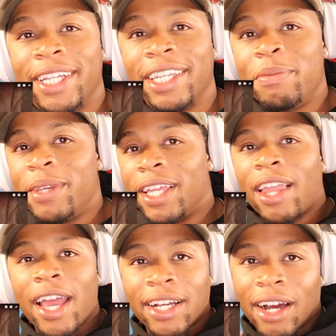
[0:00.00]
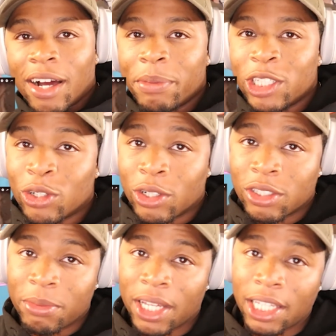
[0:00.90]
Leave me a like, comment, talk
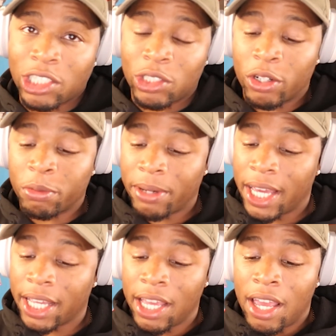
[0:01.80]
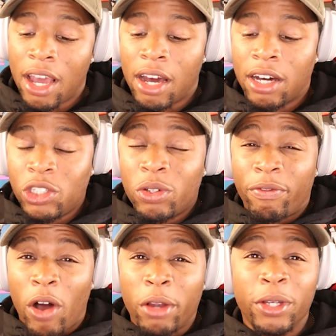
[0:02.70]
to me. I like to talk back. You can
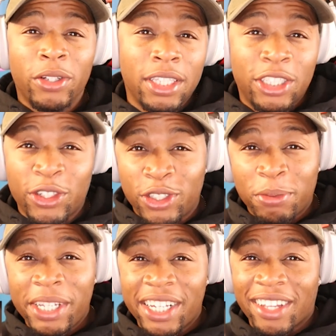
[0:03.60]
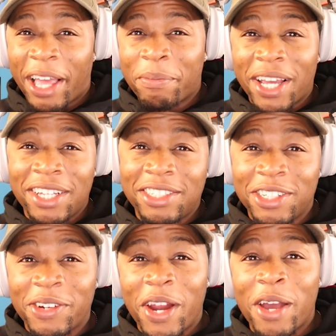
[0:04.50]
follow me on other social media like my
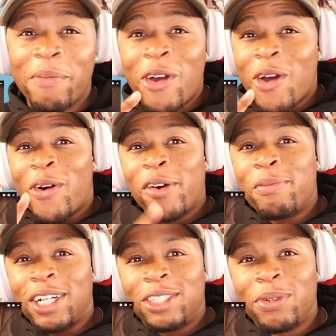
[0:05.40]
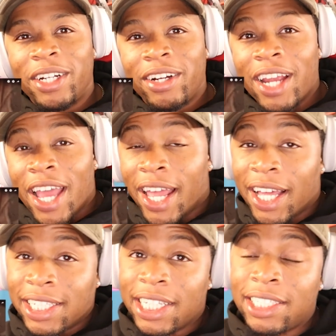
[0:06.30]
Instagram or my Twitter. And I
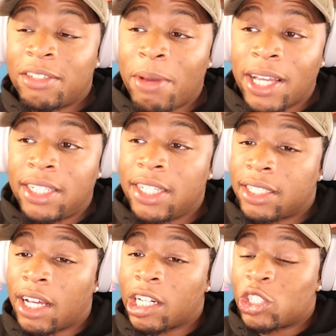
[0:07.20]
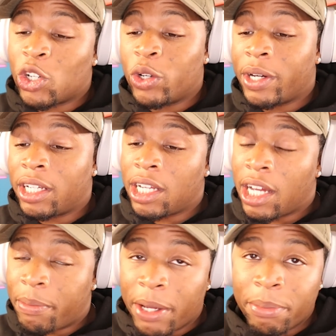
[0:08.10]
did just make a TikTok, so I
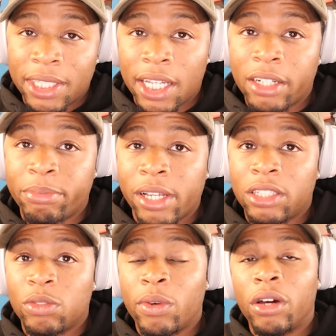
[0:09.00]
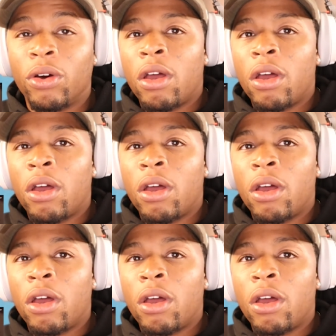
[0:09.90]
might put that up there as well.